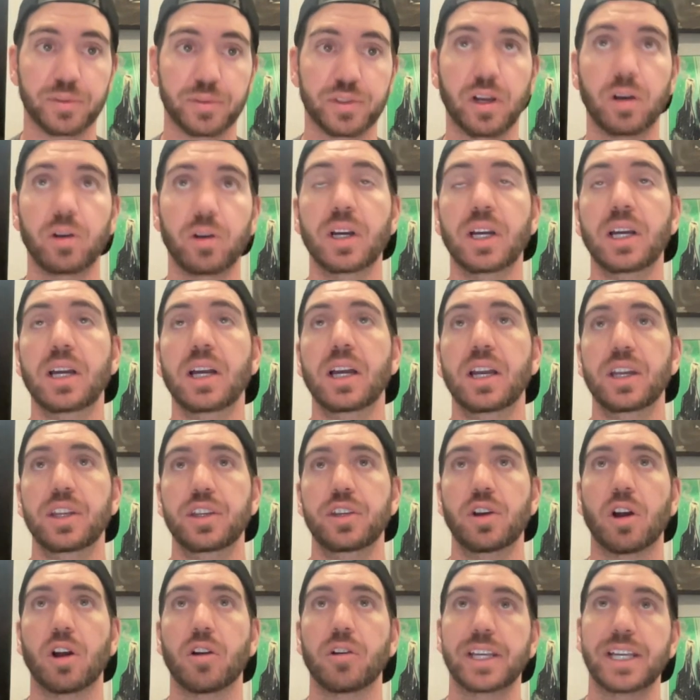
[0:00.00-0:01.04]
So
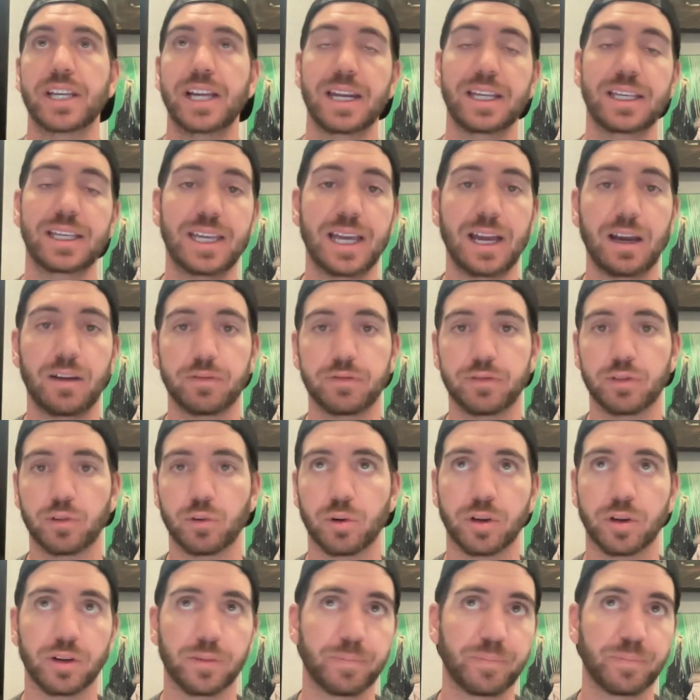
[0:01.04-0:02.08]
you already got to account
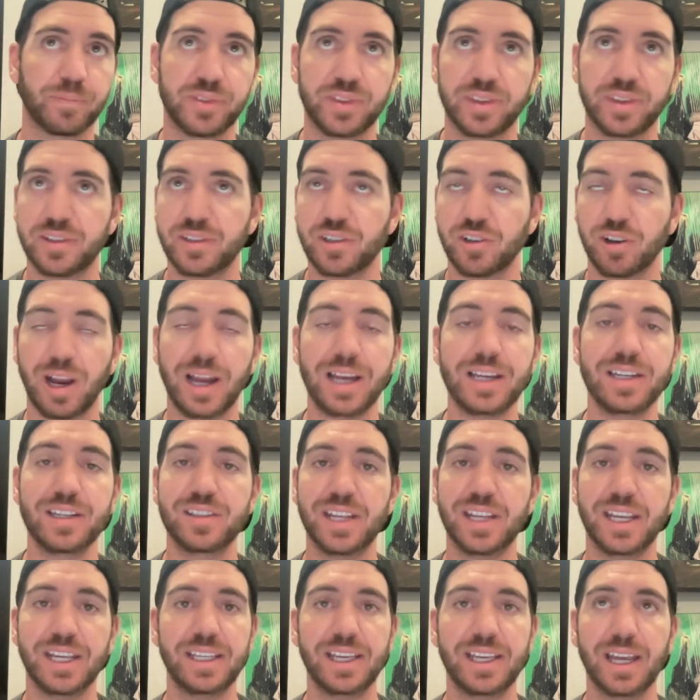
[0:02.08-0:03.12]
for trying to
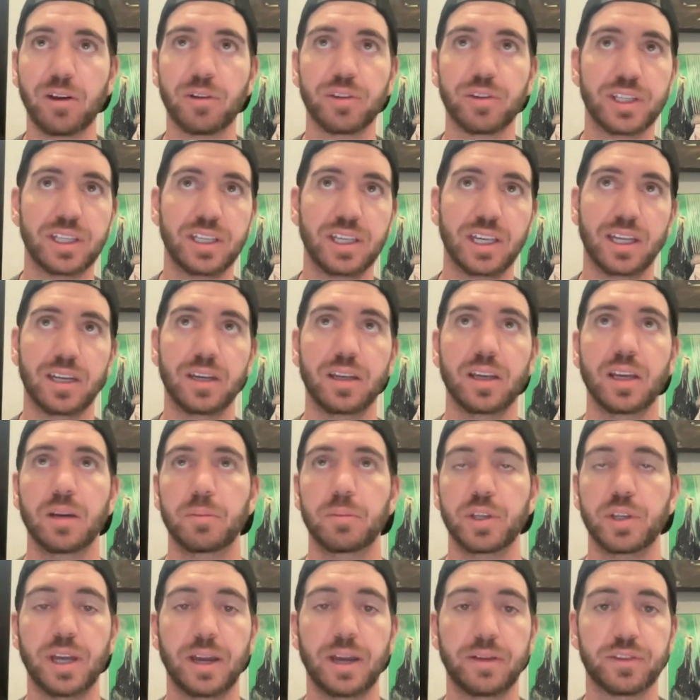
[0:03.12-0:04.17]
take care of the kid,
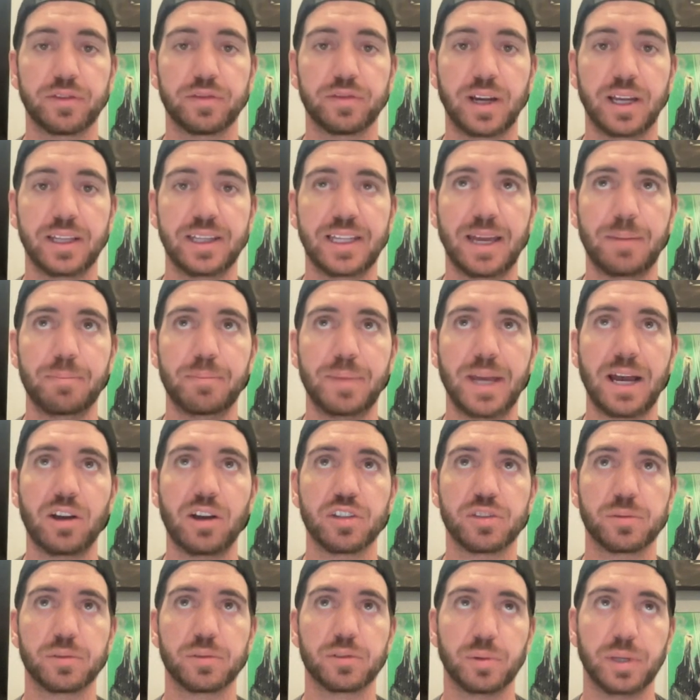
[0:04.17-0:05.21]
but you have to find that
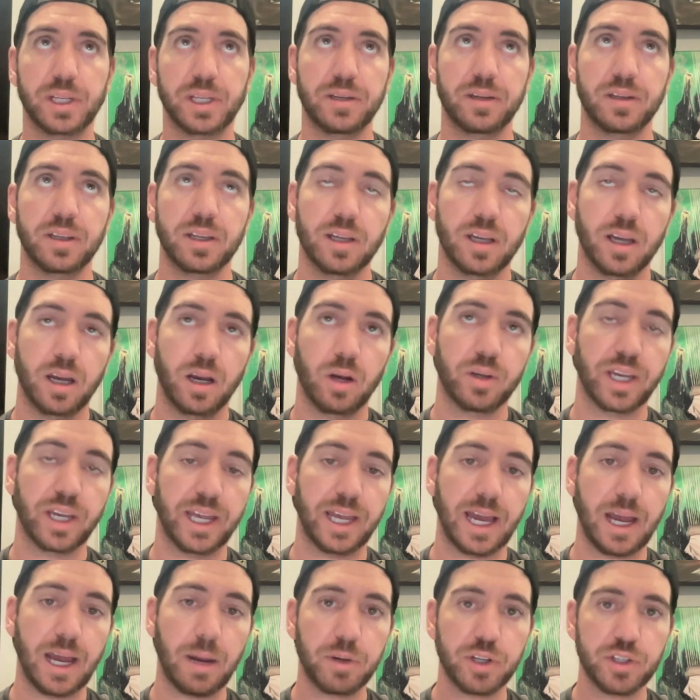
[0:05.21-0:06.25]
balance between,
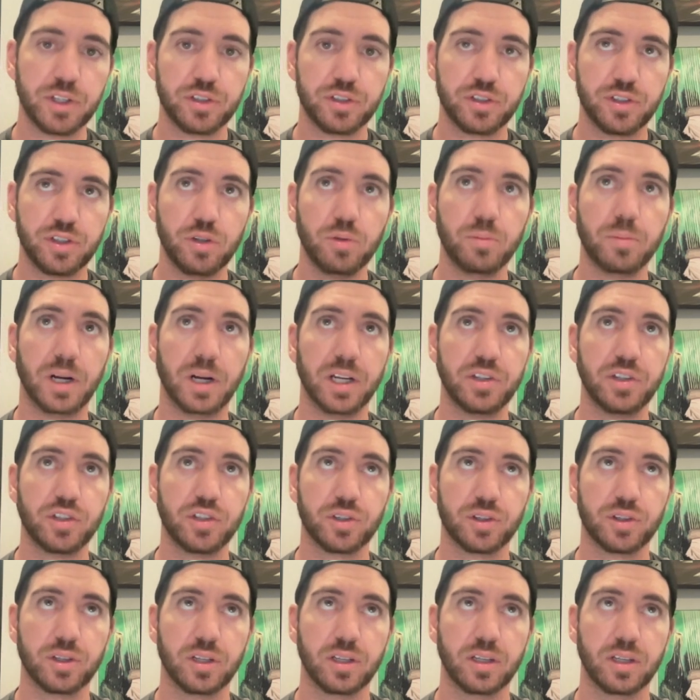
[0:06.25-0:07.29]
okay, how much is too
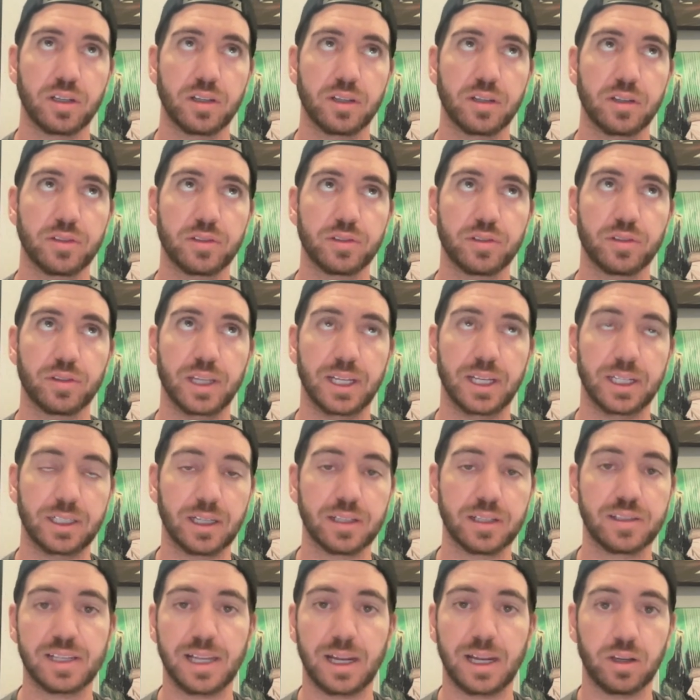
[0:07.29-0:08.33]
much so that it
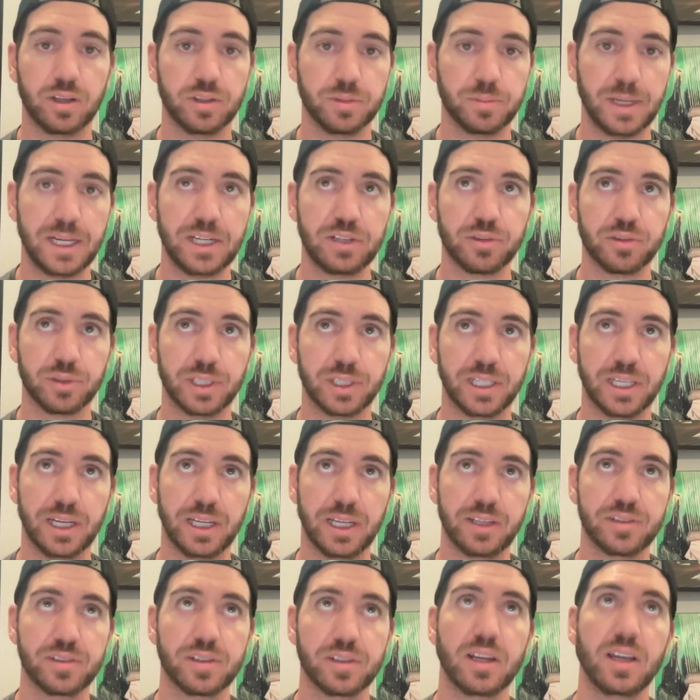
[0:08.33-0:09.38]
cuts down on his major league
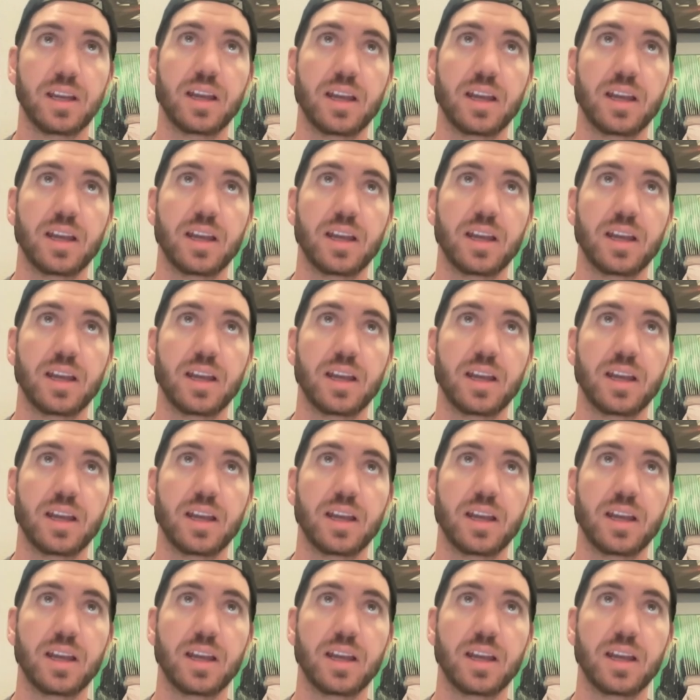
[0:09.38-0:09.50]
innings?